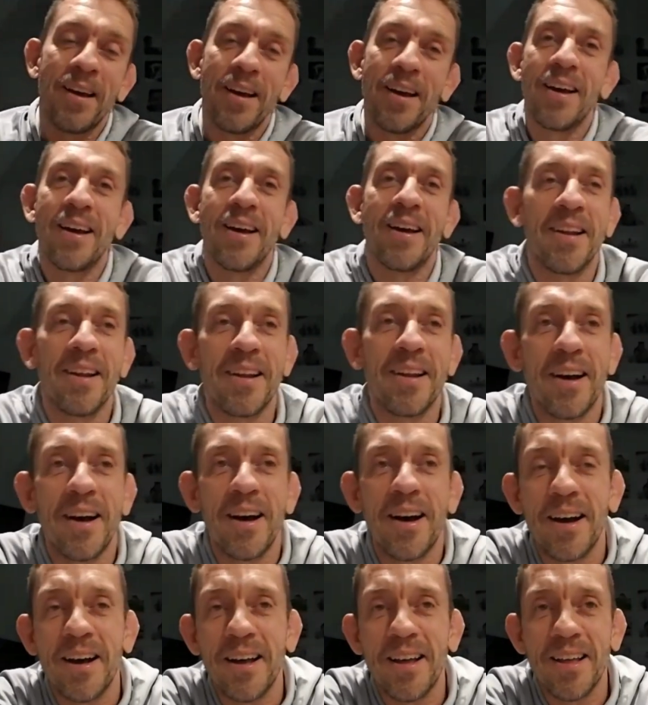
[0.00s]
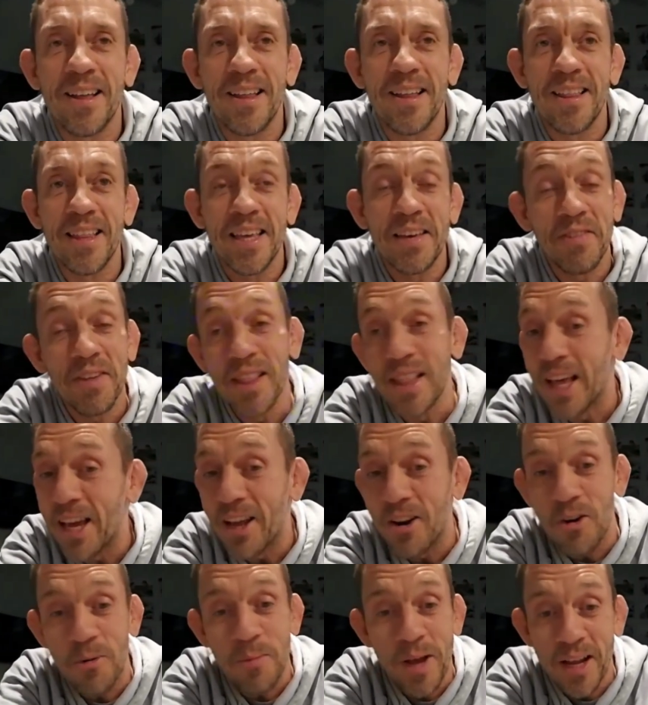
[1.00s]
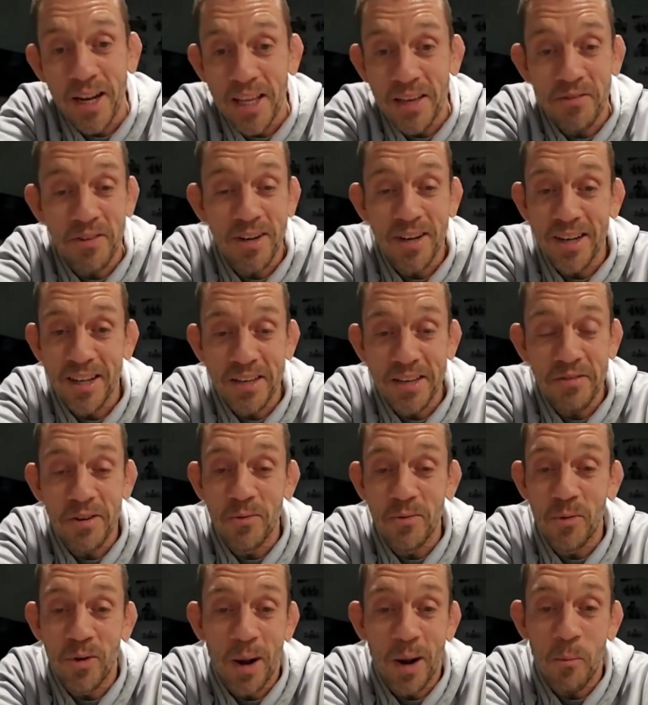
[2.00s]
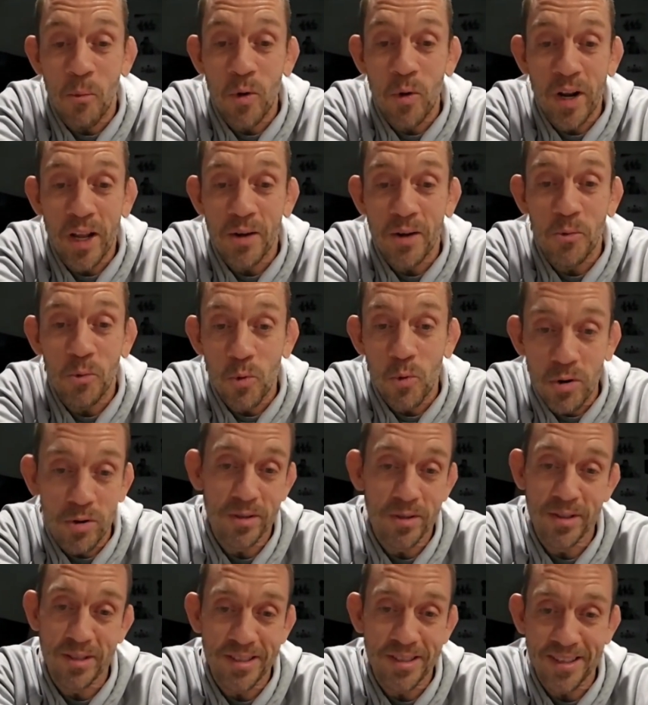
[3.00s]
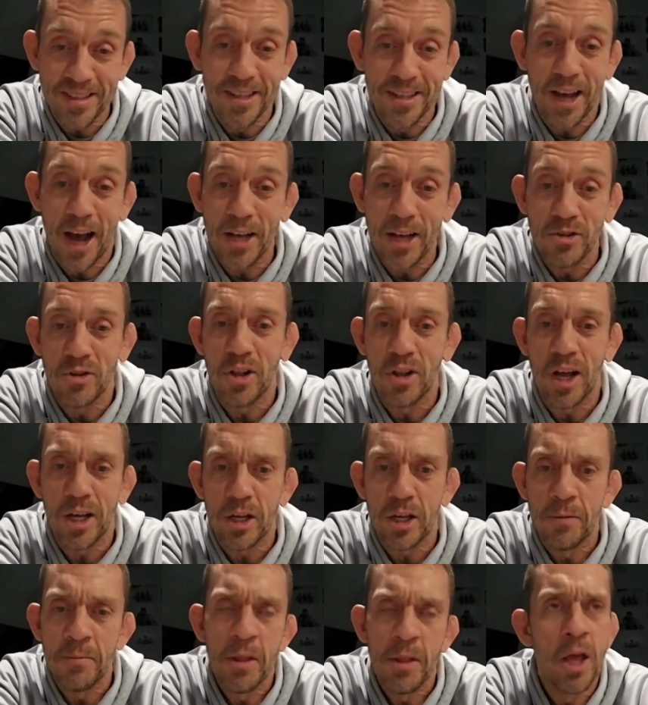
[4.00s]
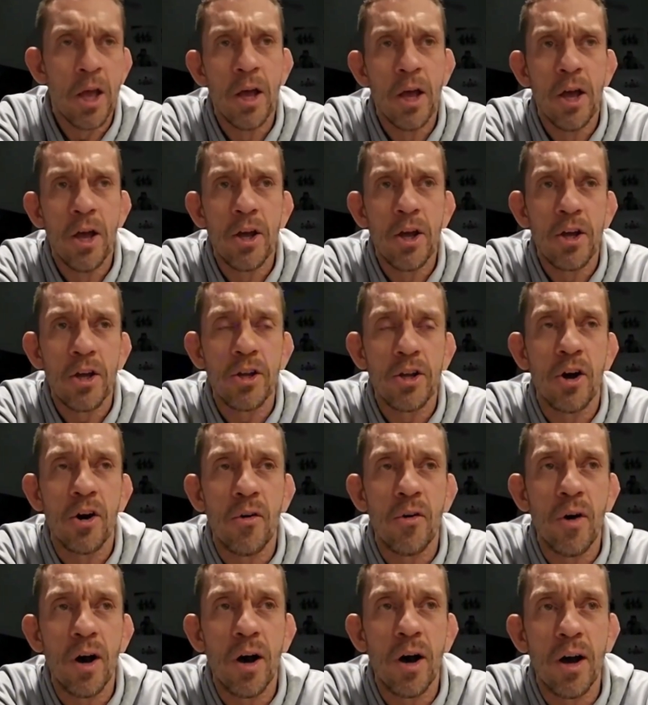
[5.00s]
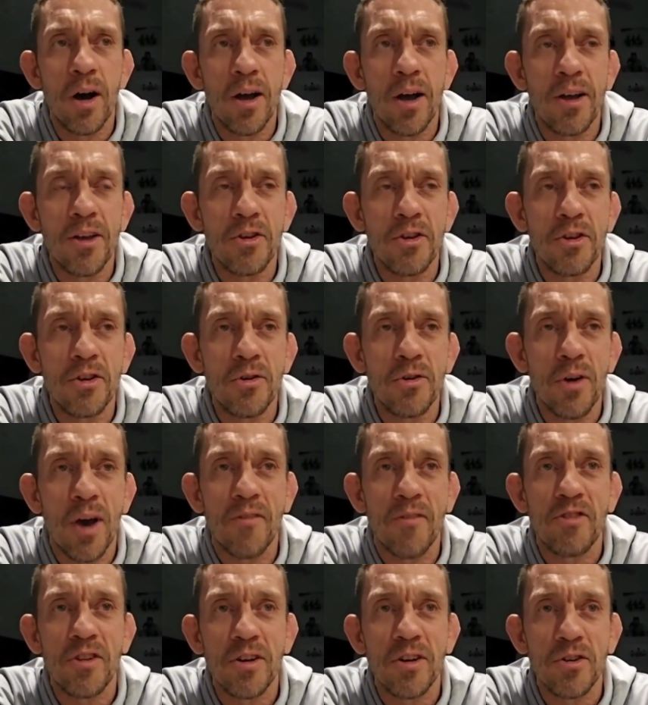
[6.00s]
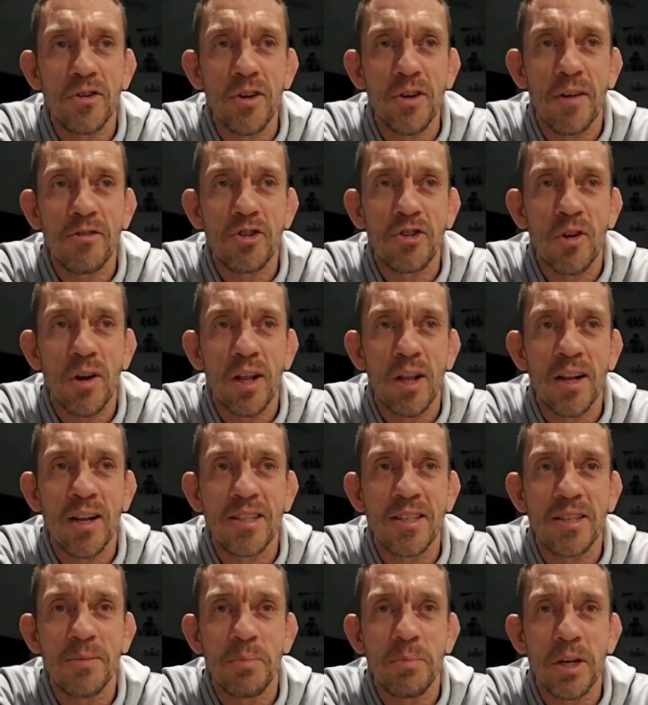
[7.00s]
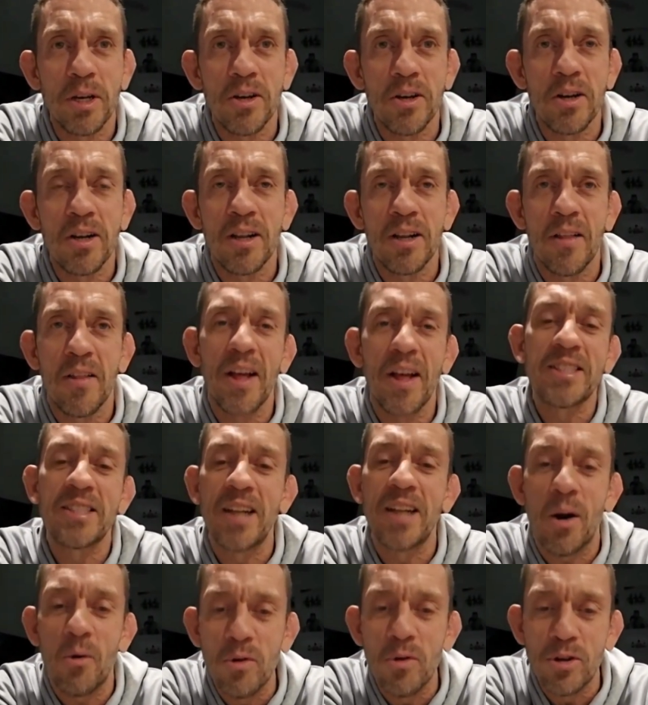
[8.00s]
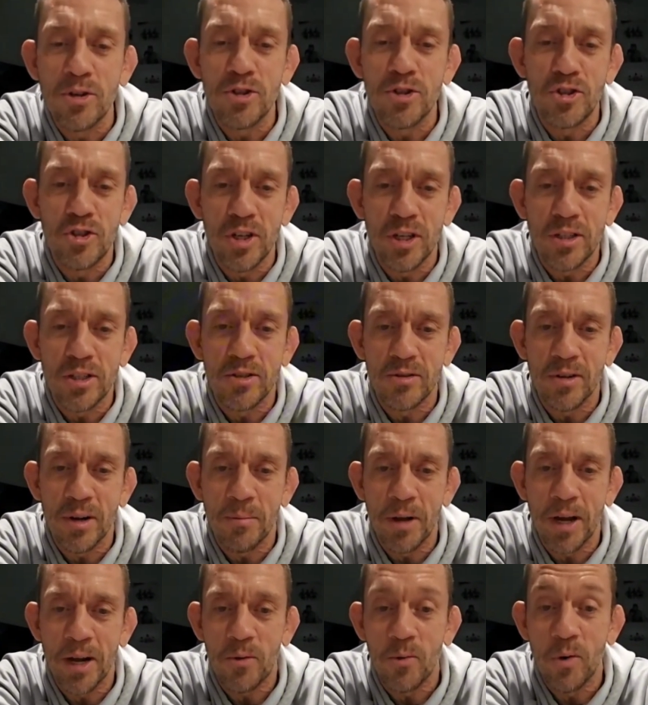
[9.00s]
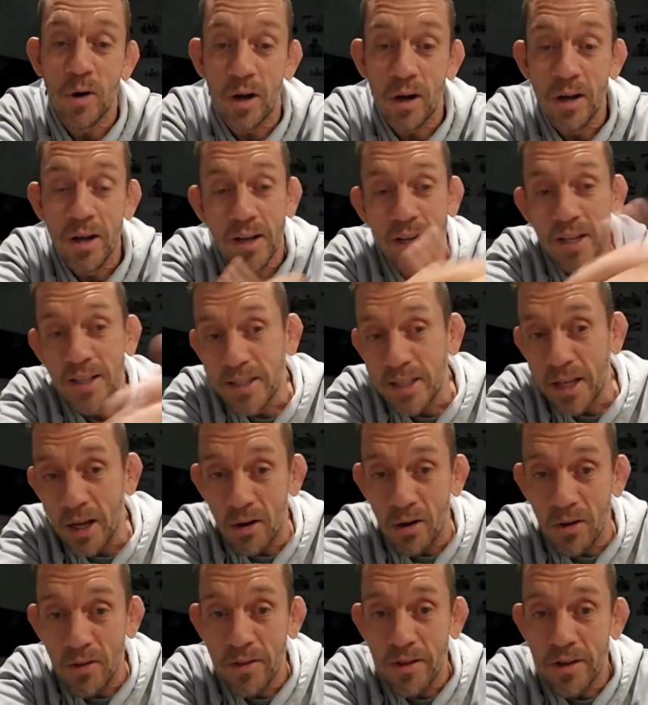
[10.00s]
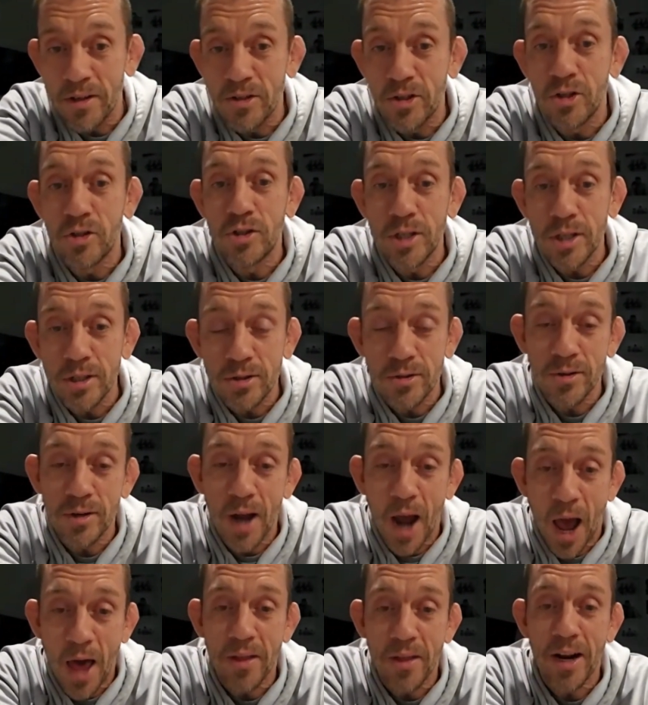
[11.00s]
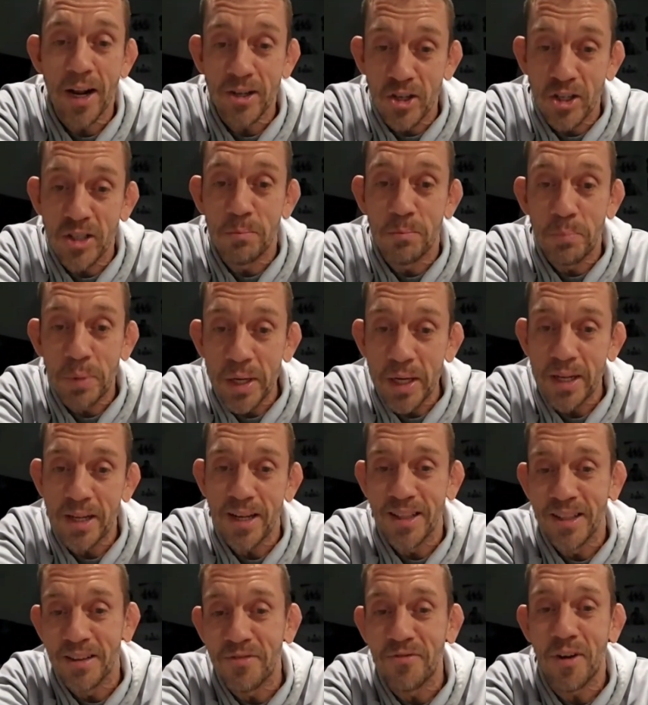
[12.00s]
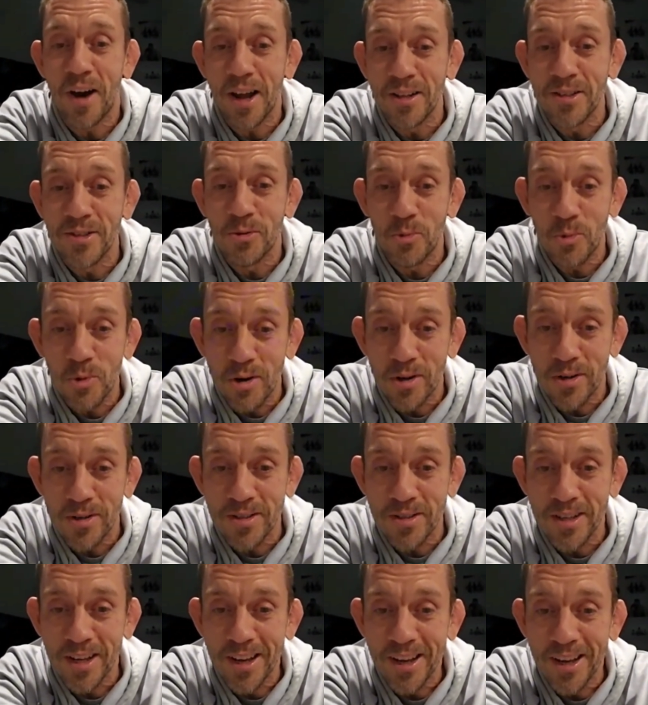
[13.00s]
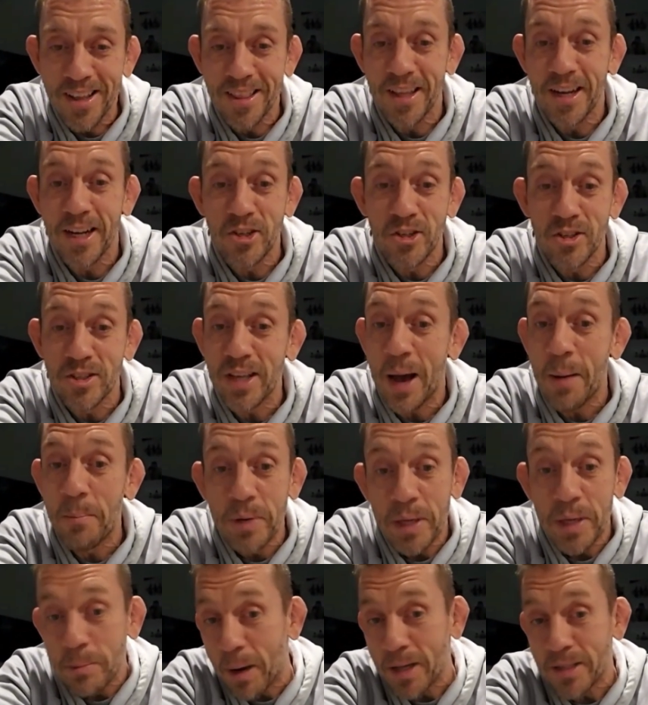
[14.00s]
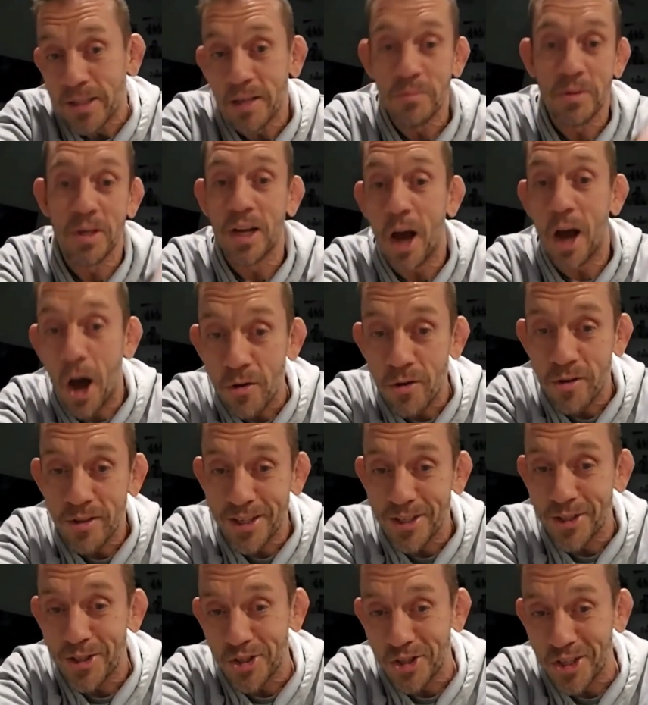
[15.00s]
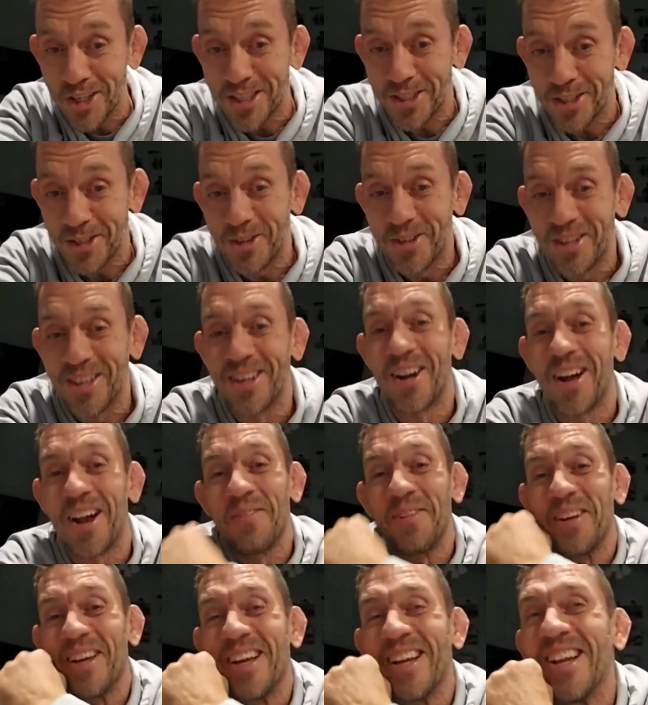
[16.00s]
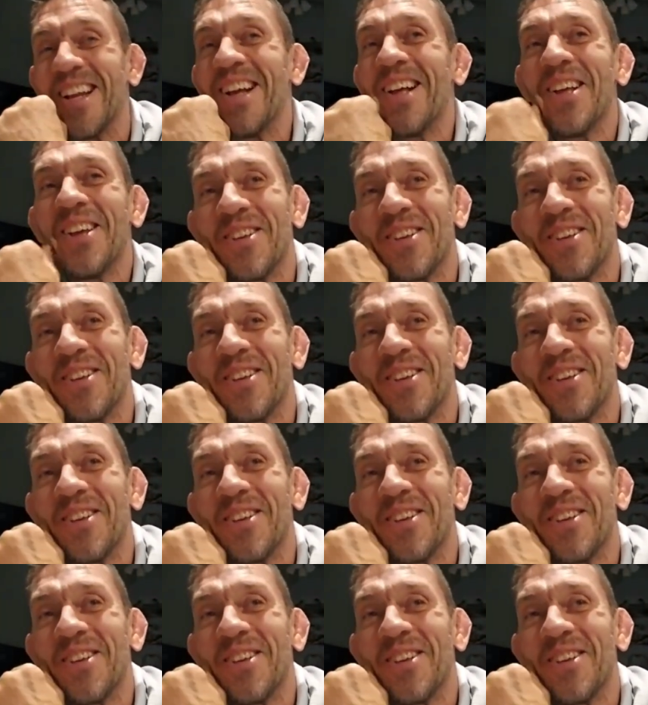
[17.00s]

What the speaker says: And even later, man, even when I'm winning worlds, guys are like, you have to train it to be good in it. That's not real jujitsu. And I'm like, well, tell the jujitsu guy that I just beat in the finals of worlds that he just got beat by something other than jujitsu. You know what I mean?